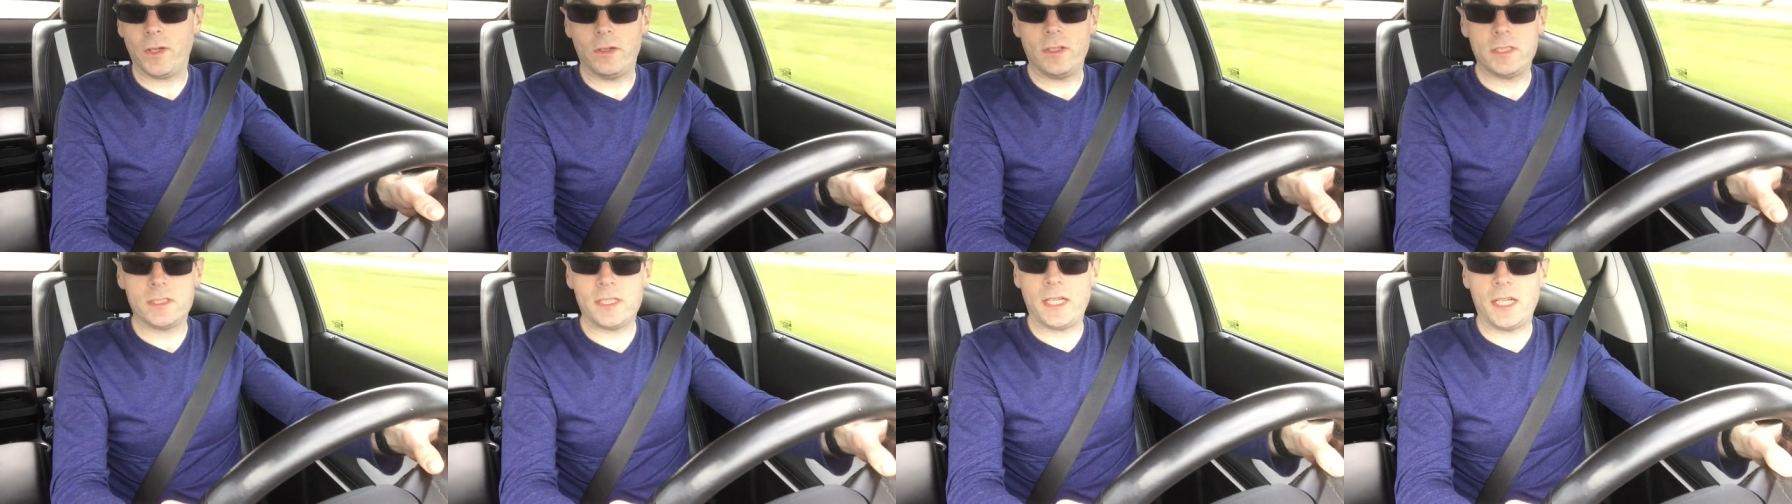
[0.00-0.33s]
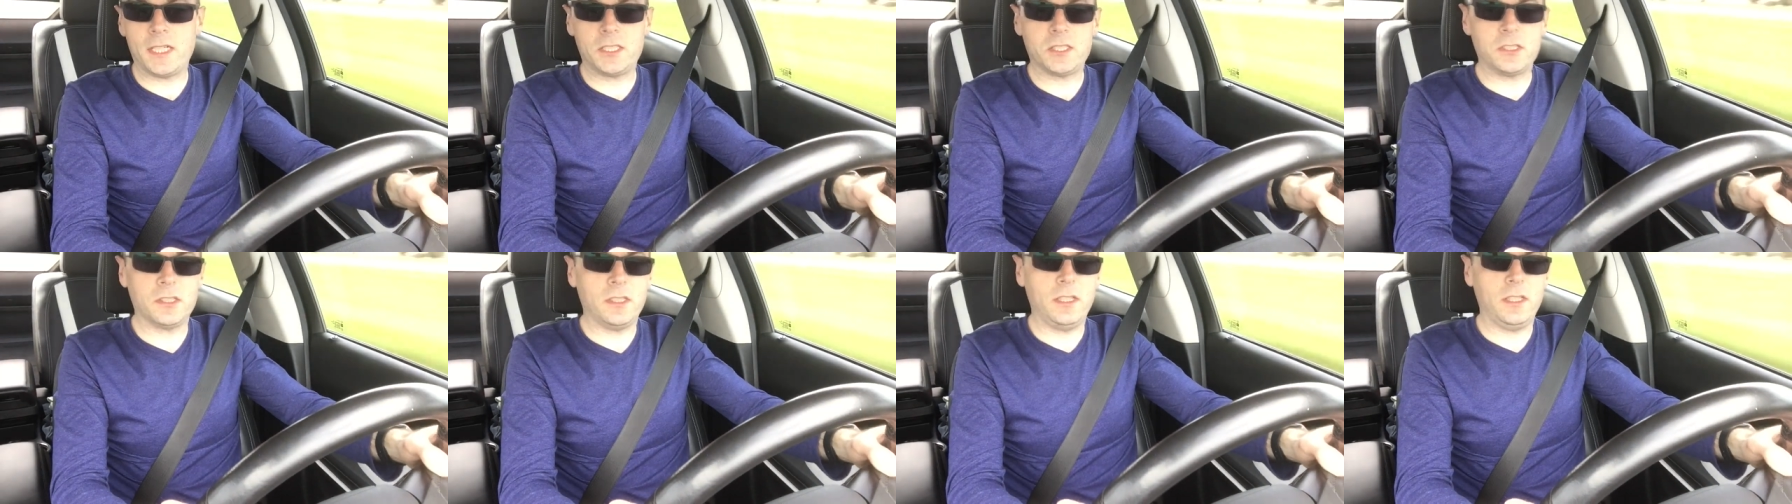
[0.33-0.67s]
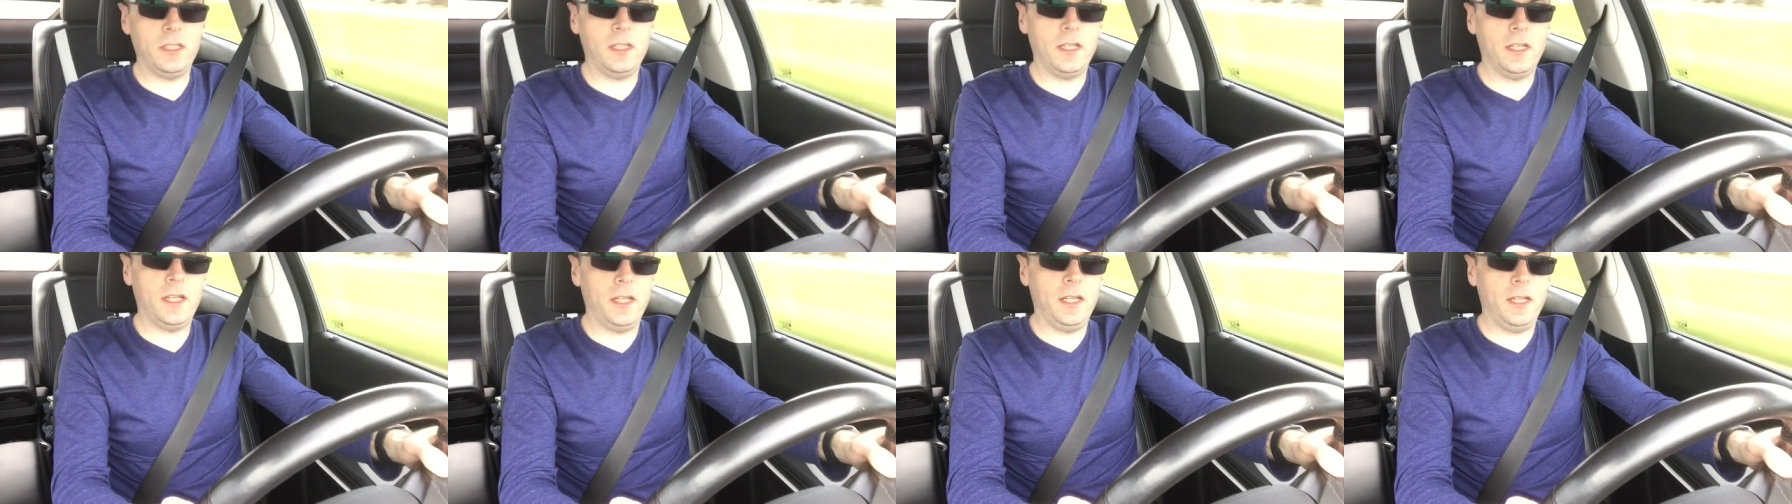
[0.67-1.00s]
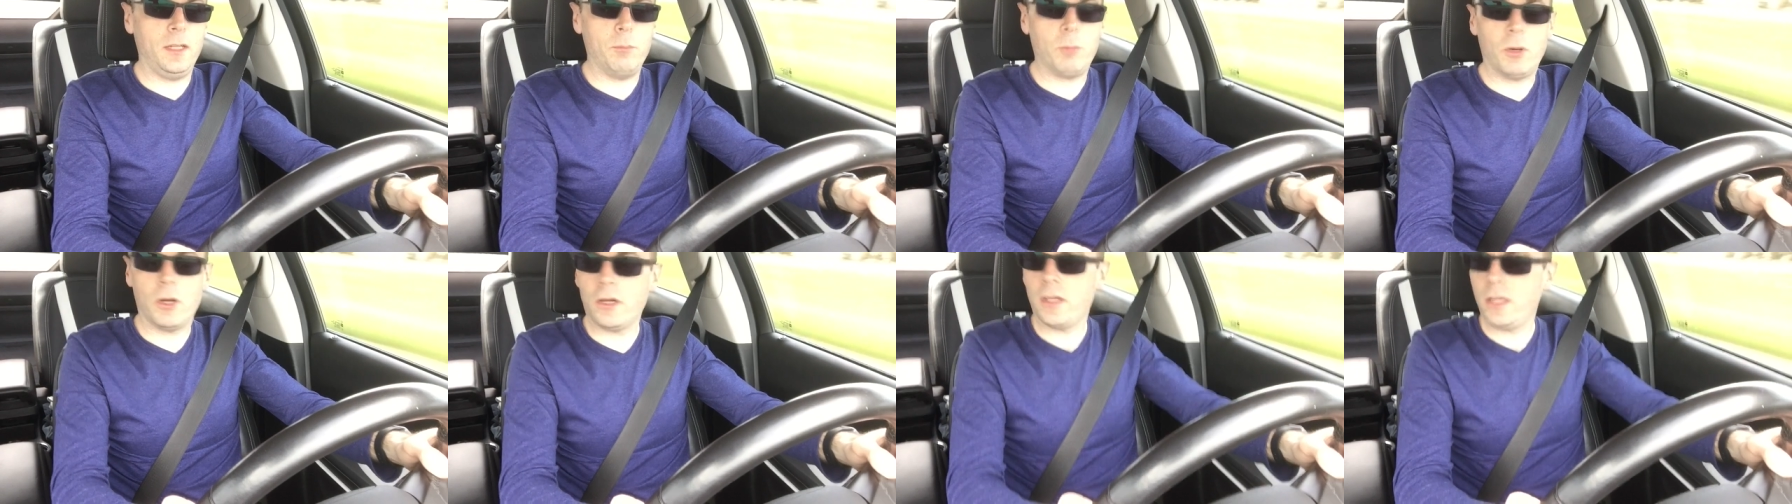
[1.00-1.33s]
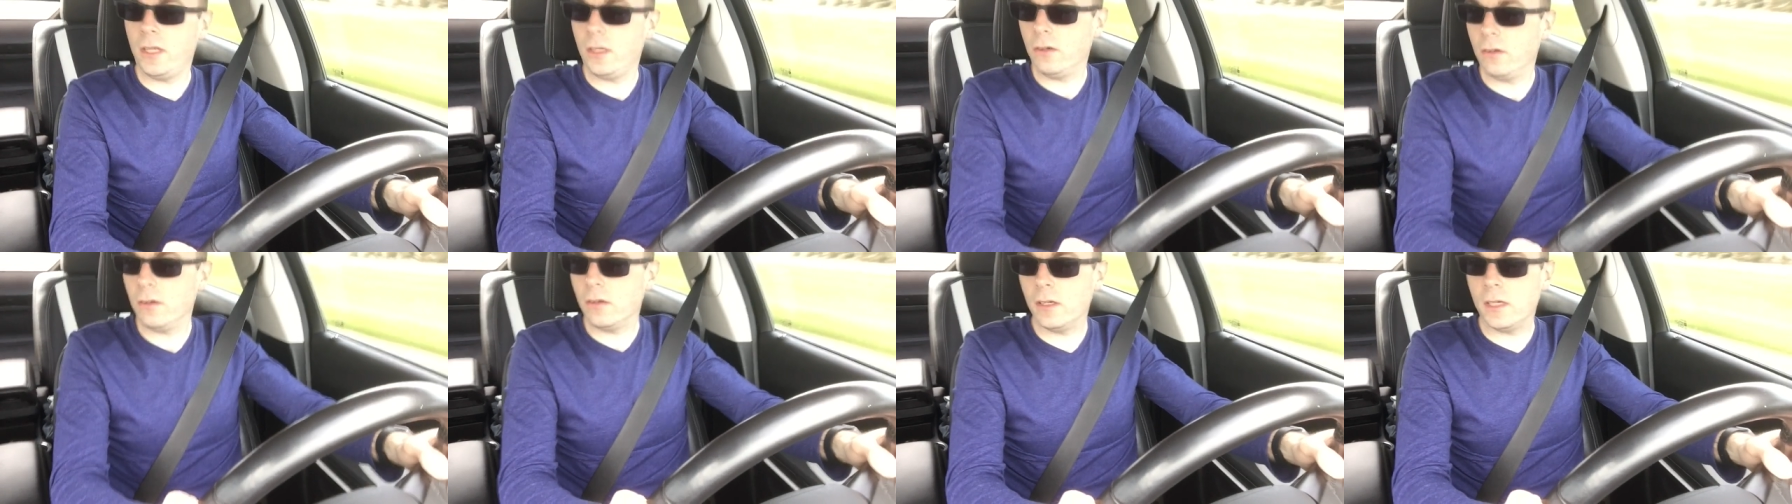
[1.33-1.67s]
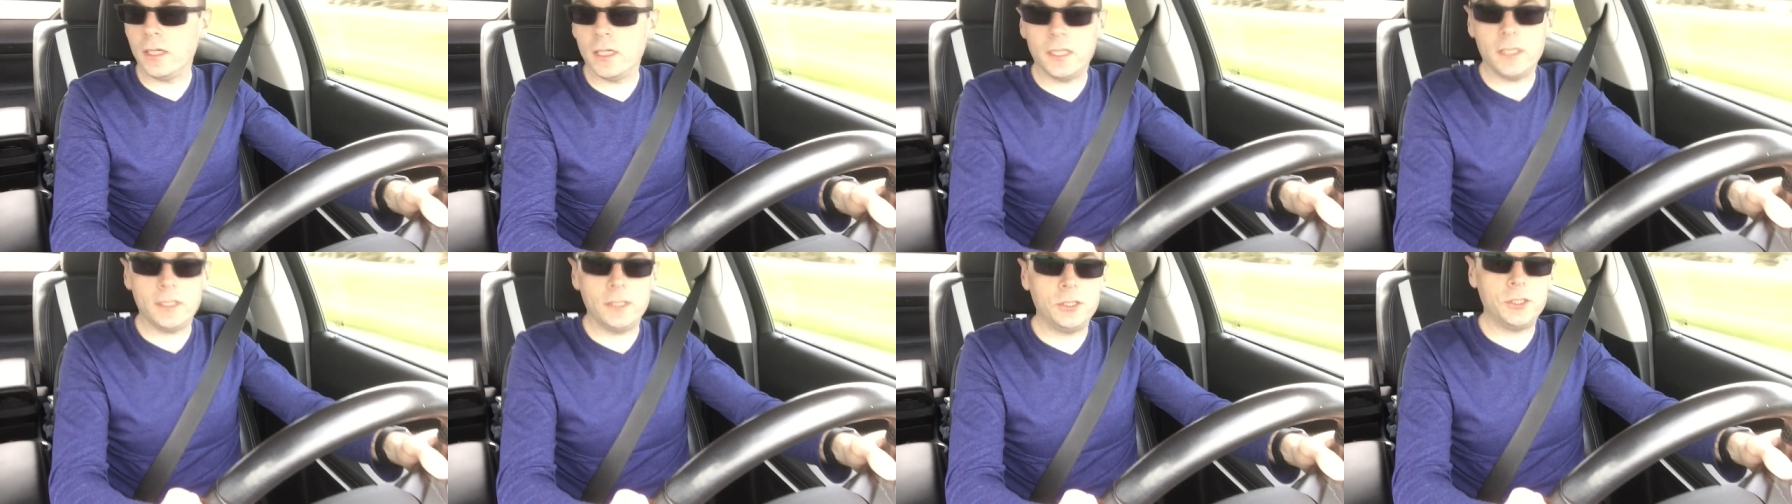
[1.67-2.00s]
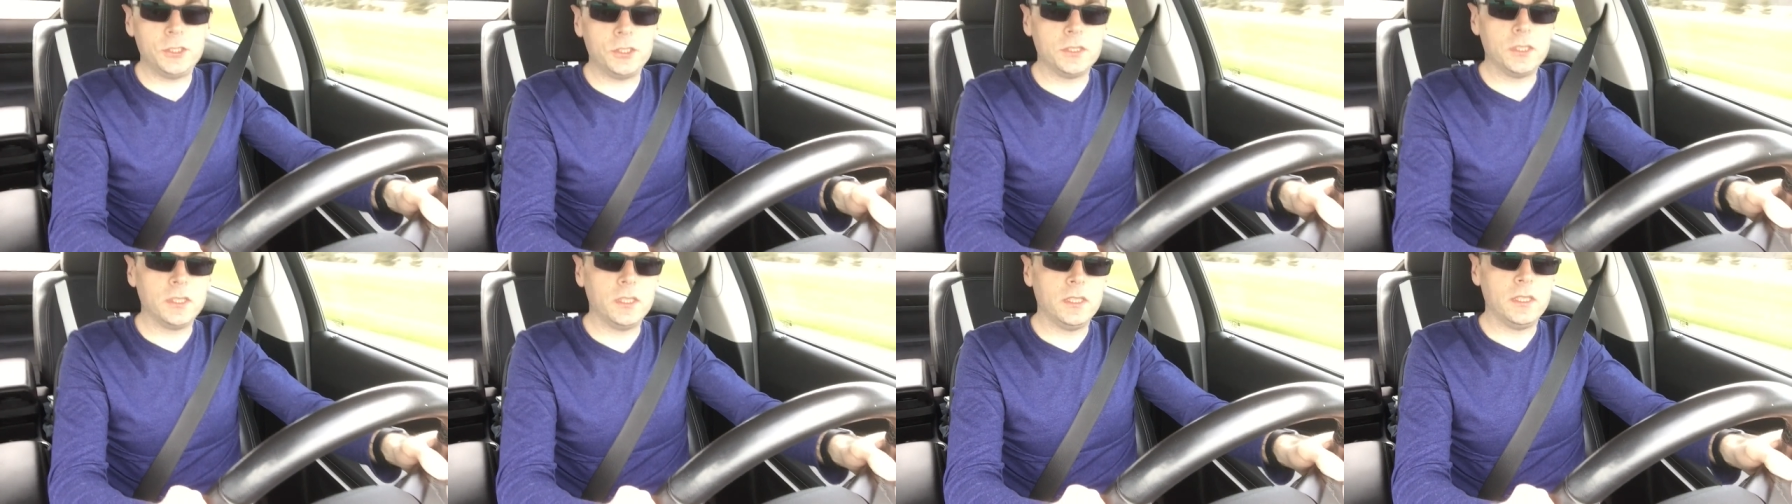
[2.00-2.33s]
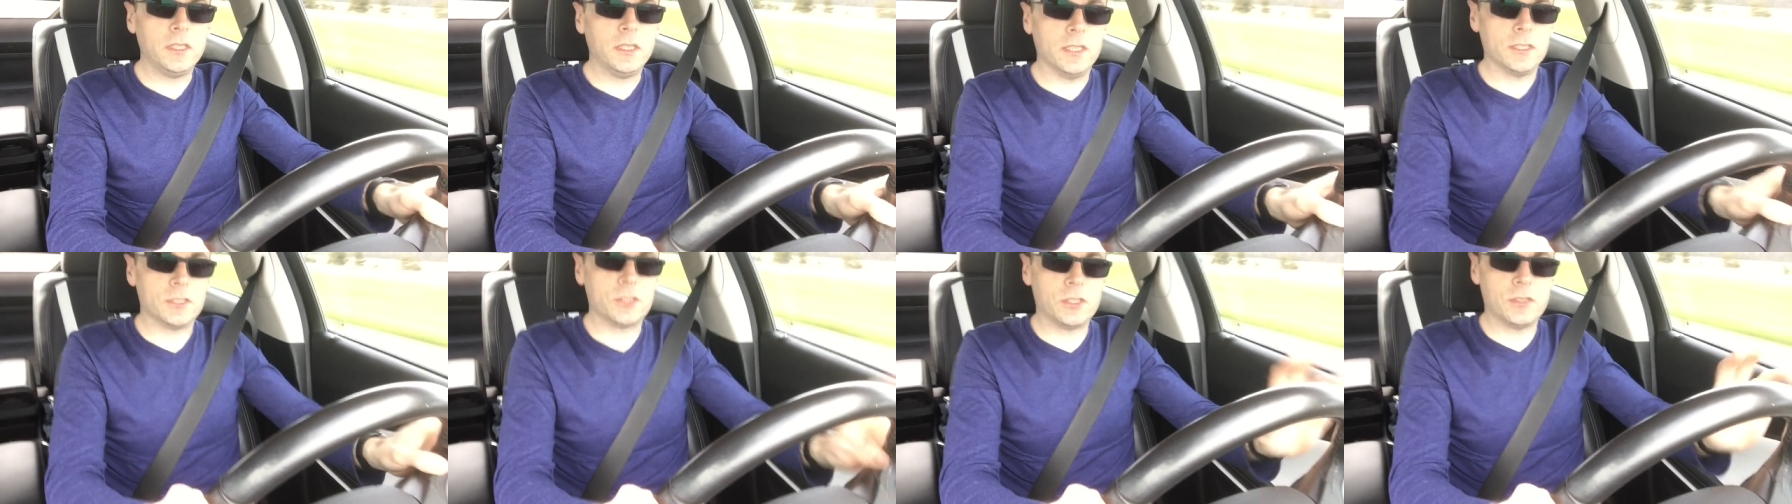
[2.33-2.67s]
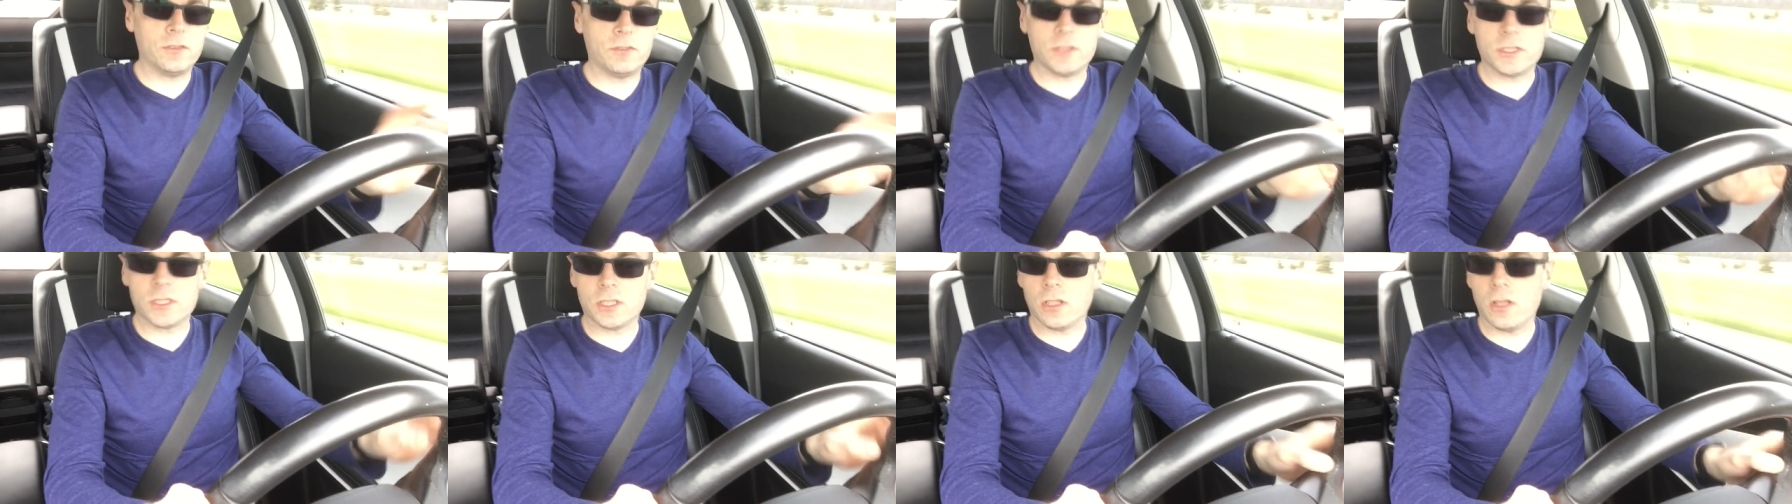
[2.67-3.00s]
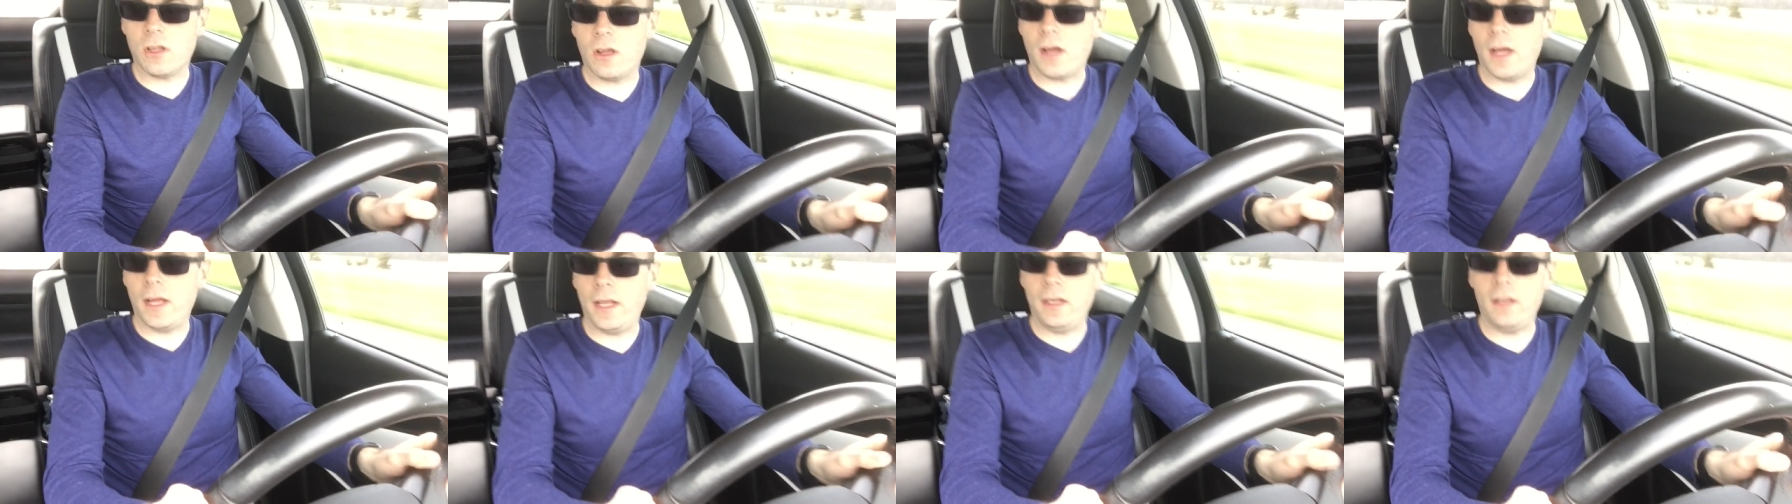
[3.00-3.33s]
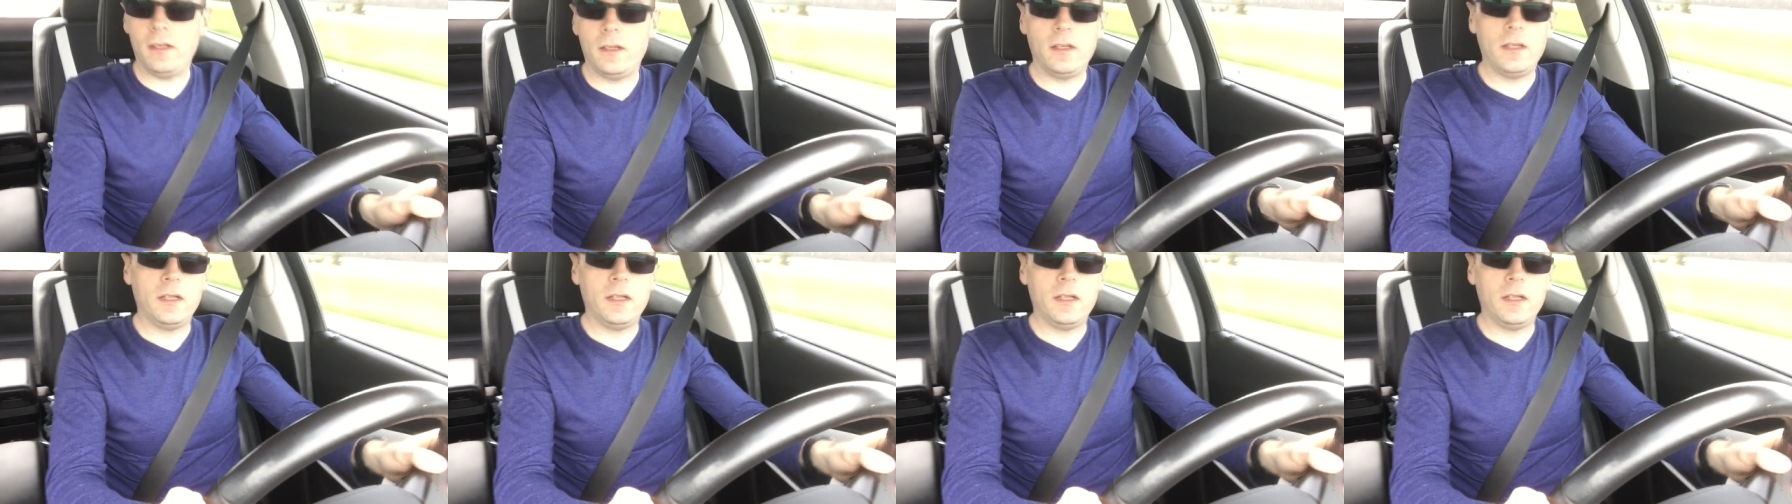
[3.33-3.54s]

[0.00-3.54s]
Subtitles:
There is actually a parking garage, a surface lot,